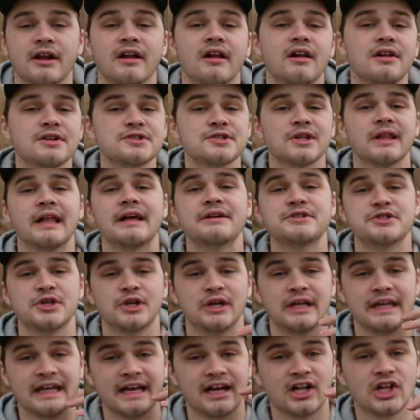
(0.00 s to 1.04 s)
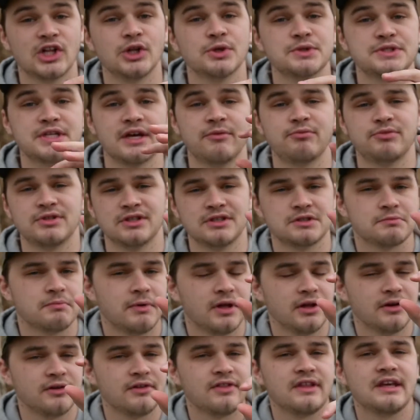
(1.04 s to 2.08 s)
It also allows you to get close up to
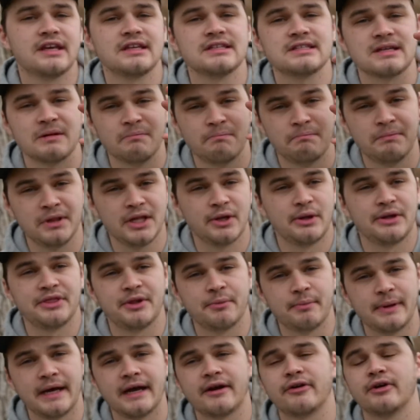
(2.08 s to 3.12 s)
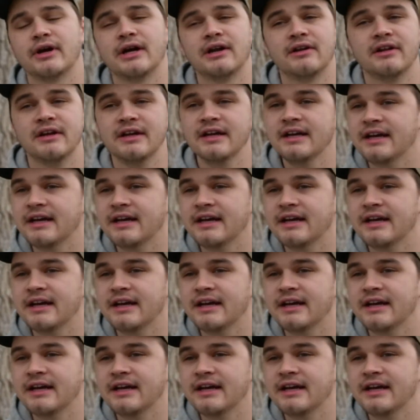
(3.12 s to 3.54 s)
smaller things and blow out the background.